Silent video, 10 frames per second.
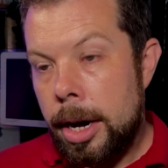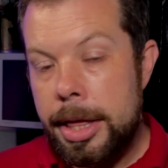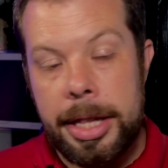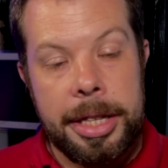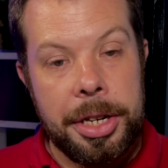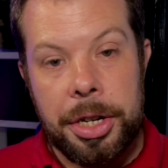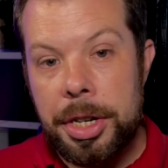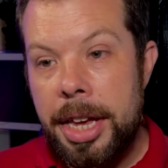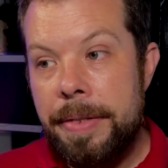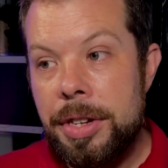I think this
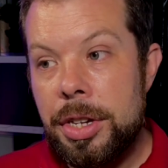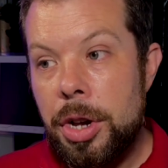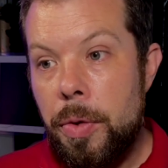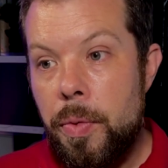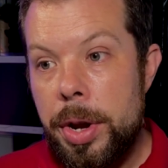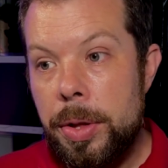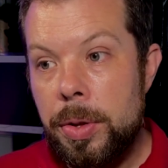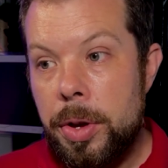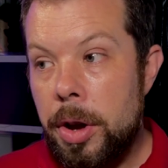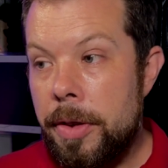just gives us a
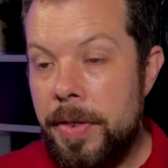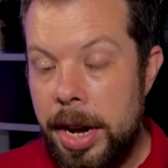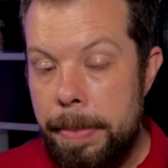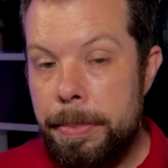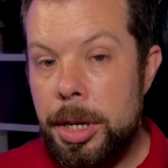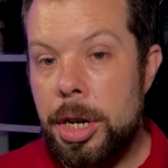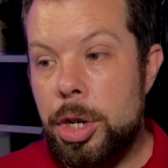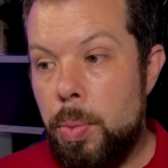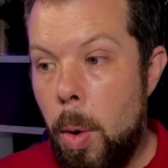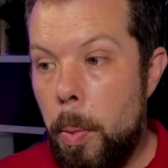real kind of glimpse
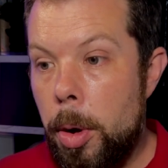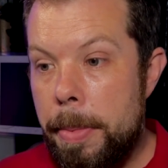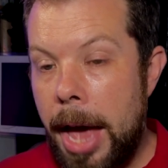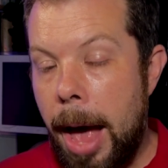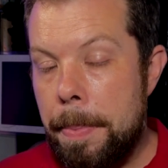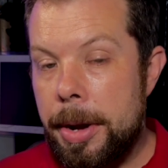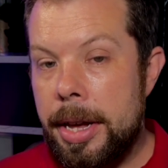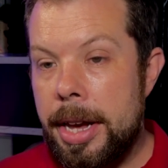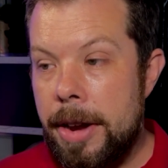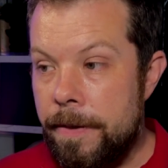into what will be
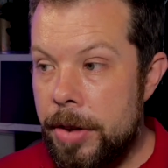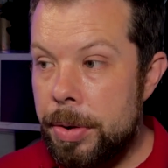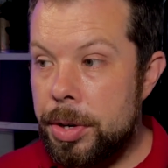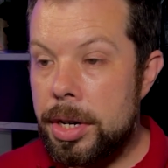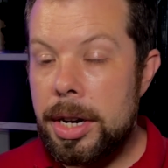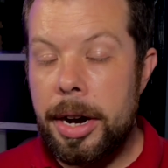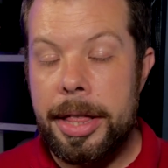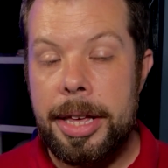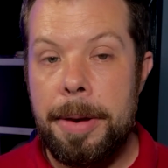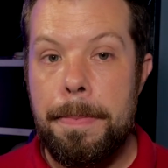happening in future. I
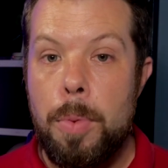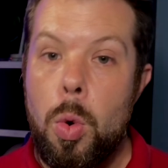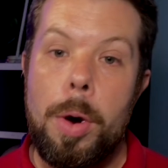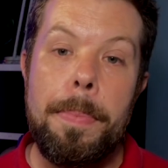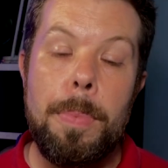think more and